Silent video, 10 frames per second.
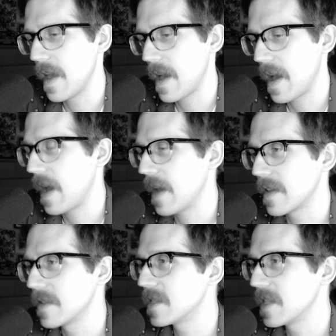I
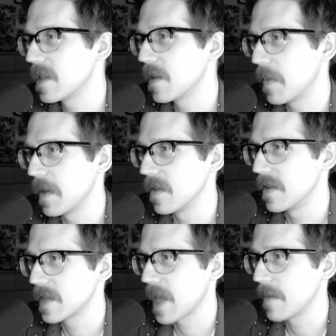can see the appeal of
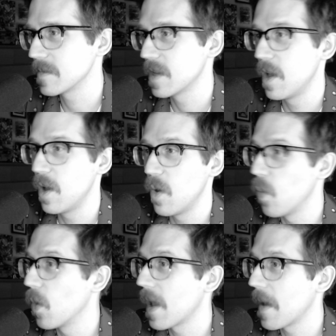these games.
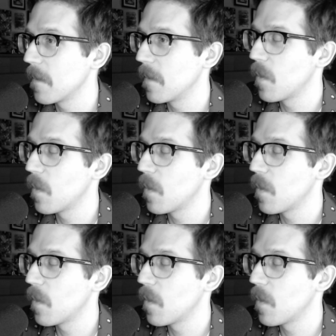What I'm